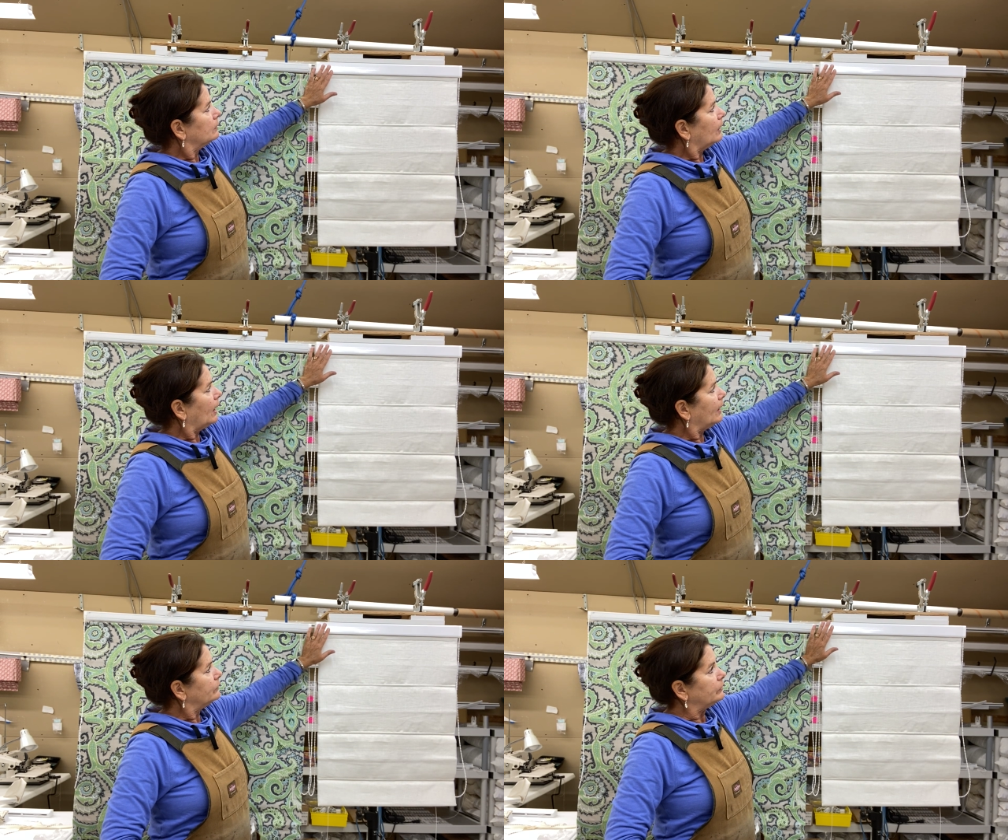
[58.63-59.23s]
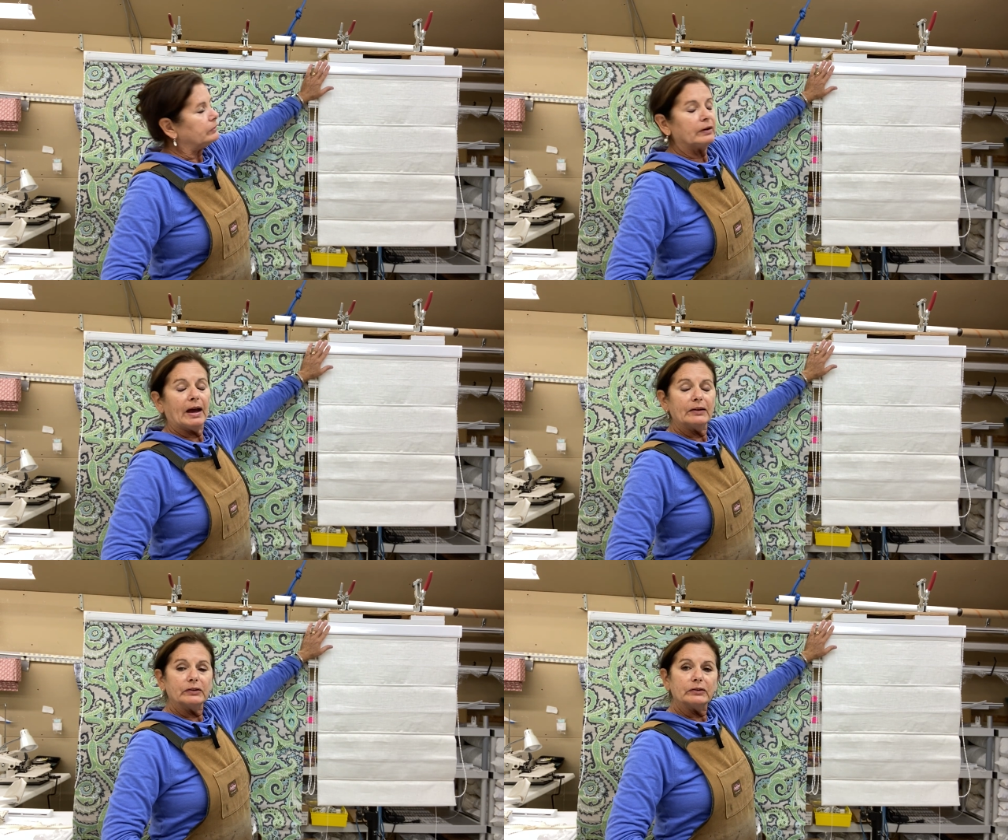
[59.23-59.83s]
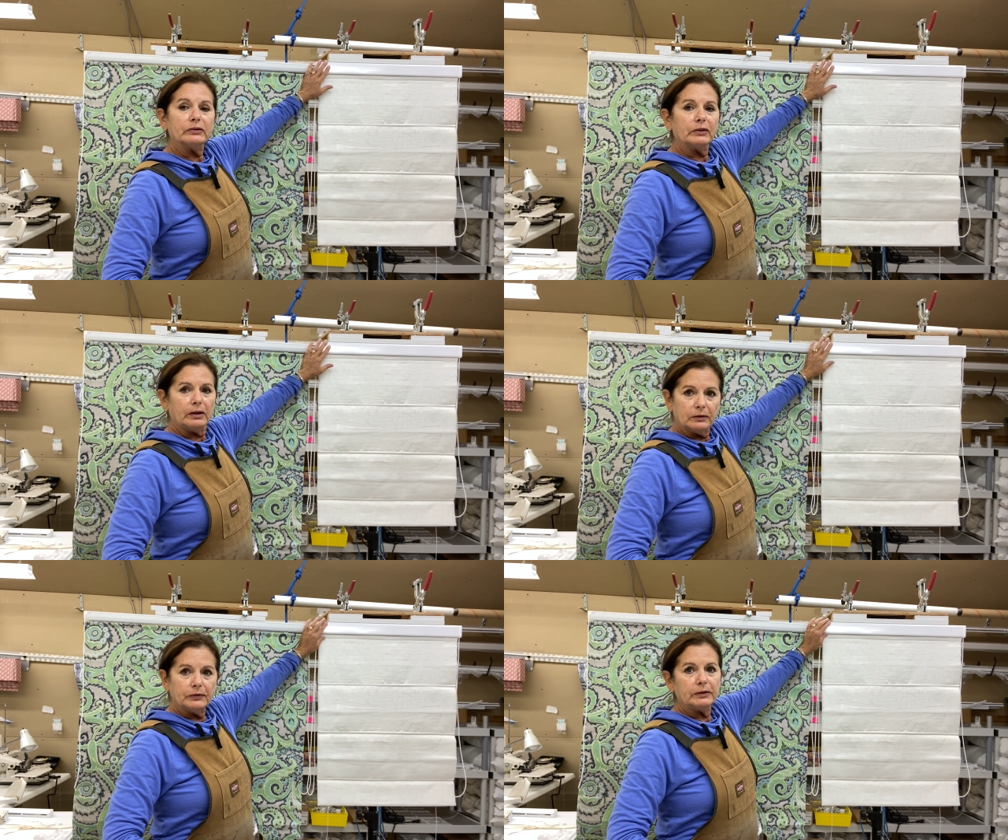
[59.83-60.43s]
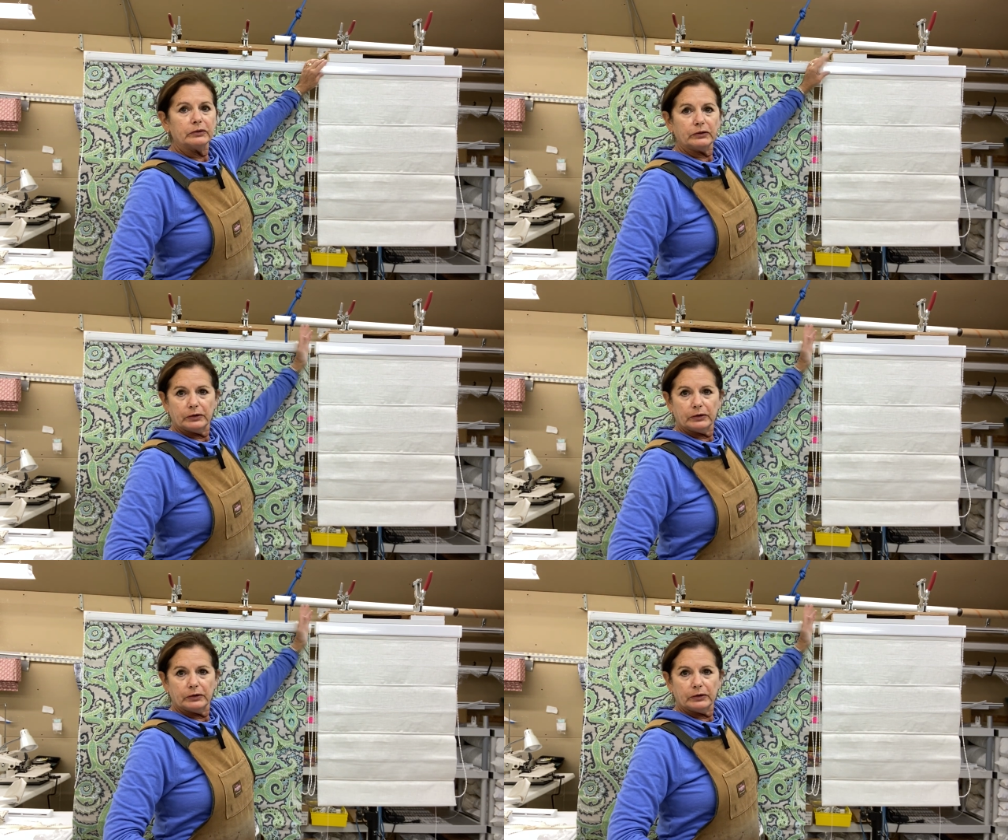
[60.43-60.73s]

as itself, it's